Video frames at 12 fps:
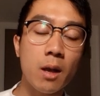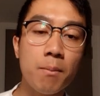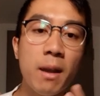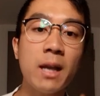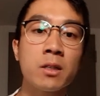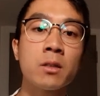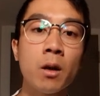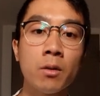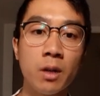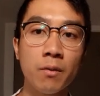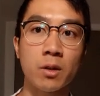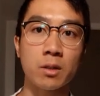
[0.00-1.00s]
It makes
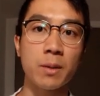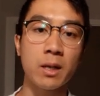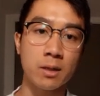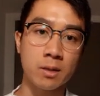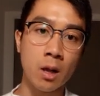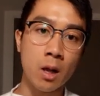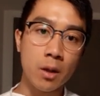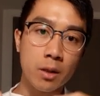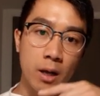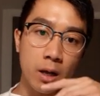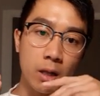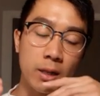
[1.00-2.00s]
no difference because
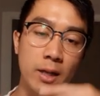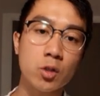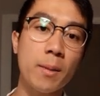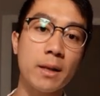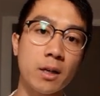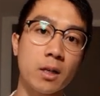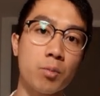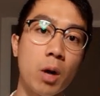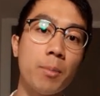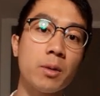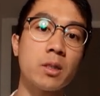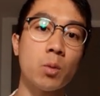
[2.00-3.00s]
the electromagnetic
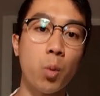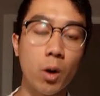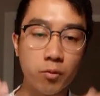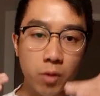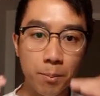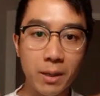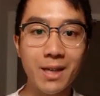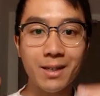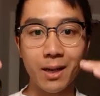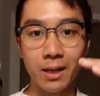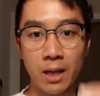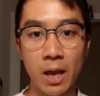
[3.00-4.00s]
properties will
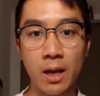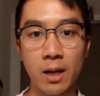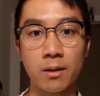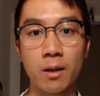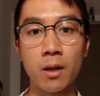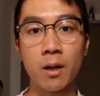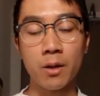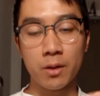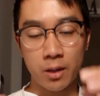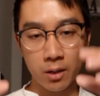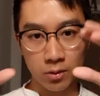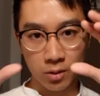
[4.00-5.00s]
repeat again.
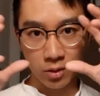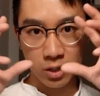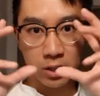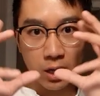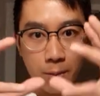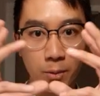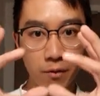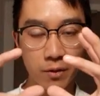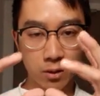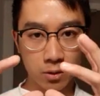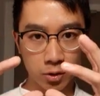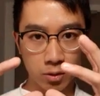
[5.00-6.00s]
They're a stable
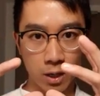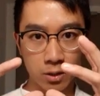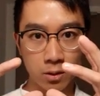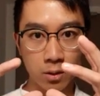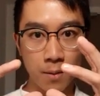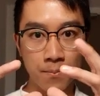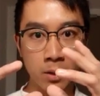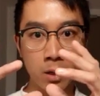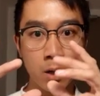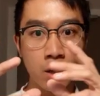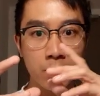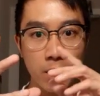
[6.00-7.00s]
physical structure.
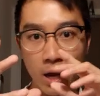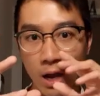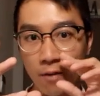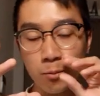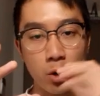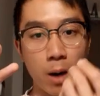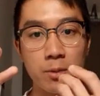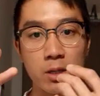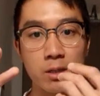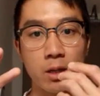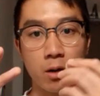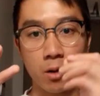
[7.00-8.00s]
They have
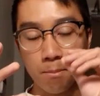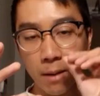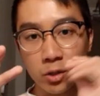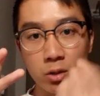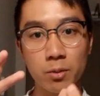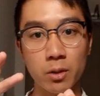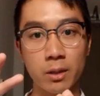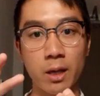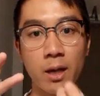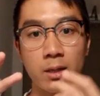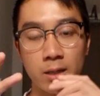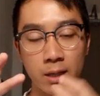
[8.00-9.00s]
properties that are measurable
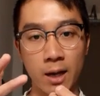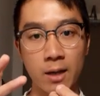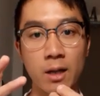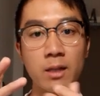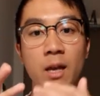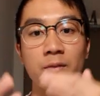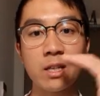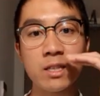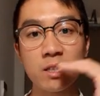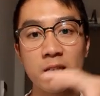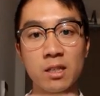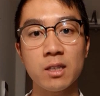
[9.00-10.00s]
again and again, and they have
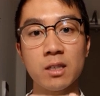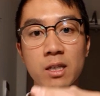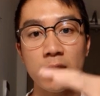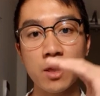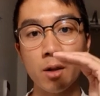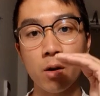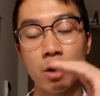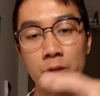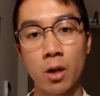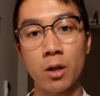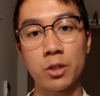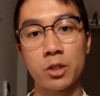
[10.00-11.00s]
consistency in their
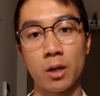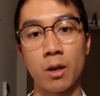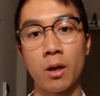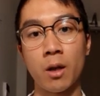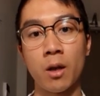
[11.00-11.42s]
ontology.